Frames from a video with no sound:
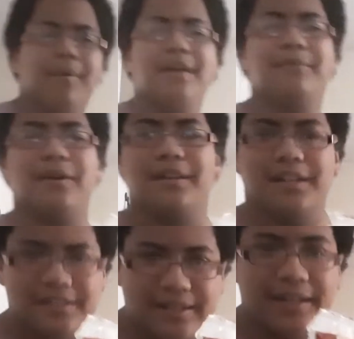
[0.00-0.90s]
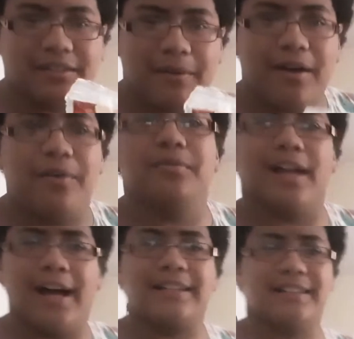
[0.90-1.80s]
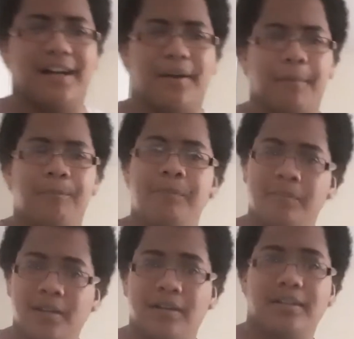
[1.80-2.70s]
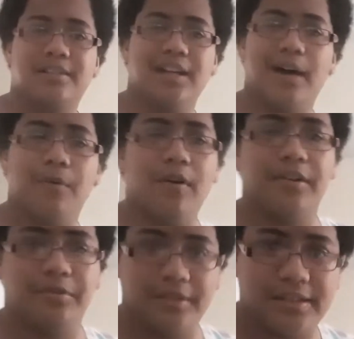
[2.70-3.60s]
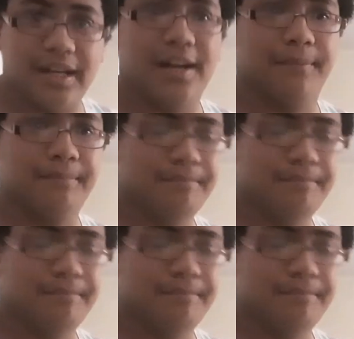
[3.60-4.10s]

I made one of these things of my own last time. Let's see how well I do this time.